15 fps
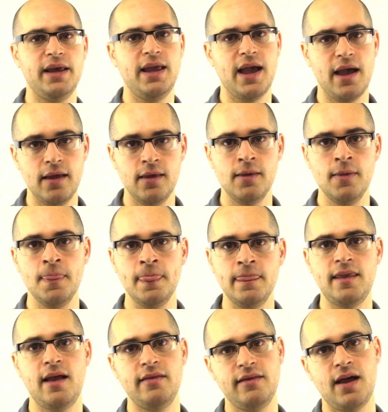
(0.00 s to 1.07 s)
get
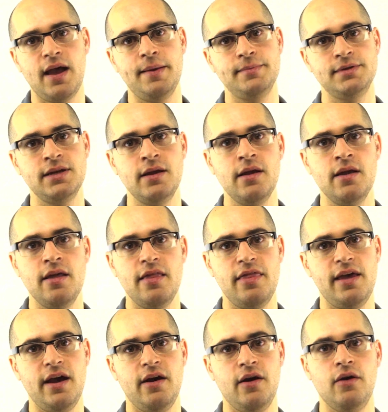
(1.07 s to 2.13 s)
10 times
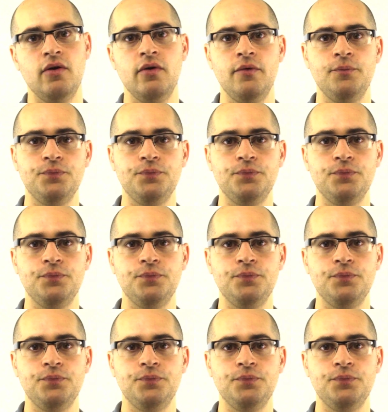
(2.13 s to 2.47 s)
their